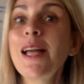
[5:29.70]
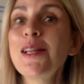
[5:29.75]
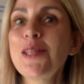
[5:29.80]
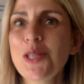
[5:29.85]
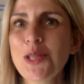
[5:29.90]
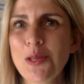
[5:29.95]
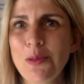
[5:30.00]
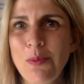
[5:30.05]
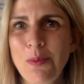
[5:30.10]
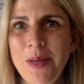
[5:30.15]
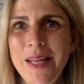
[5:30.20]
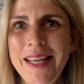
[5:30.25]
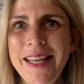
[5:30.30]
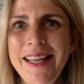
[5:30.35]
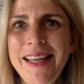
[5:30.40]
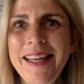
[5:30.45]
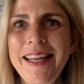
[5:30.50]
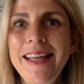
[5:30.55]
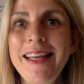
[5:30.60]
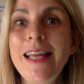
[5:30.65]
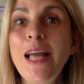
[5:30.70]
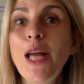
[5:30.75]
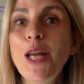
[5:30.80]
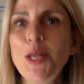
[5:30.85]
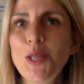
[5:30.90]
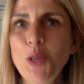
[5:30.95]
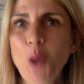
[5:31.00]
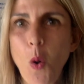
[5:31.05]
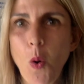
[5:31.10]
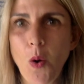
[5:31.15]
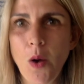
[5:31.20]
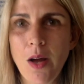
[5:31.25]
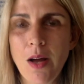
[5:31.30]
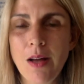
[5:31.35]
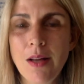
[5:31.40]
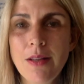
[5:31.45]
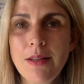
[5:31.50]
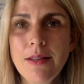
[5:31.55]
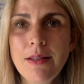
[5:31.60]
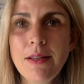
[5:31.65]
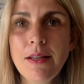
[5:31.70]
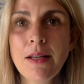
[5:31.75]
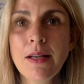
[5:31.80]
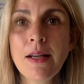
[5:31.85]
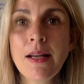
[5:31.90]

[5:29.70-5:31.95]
zwei Jungen,